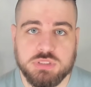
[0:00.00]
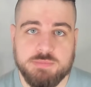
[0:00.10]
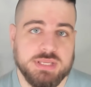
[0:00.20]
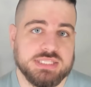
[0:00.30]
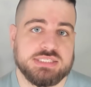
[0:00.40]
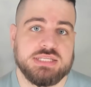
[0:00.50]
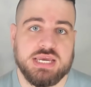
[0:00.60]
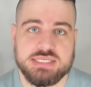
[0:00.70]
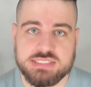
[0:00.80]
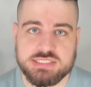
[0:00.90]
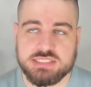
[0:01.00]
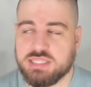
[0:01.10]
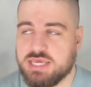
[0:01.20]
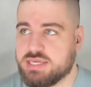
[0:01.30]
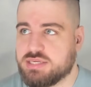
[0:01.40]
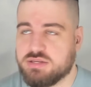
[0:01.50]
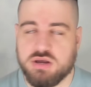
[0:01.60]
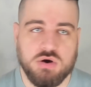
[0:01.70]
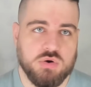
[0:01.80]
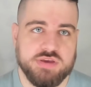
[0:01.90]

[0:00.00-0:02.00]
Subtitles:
I mean, it's nice that, like, you know,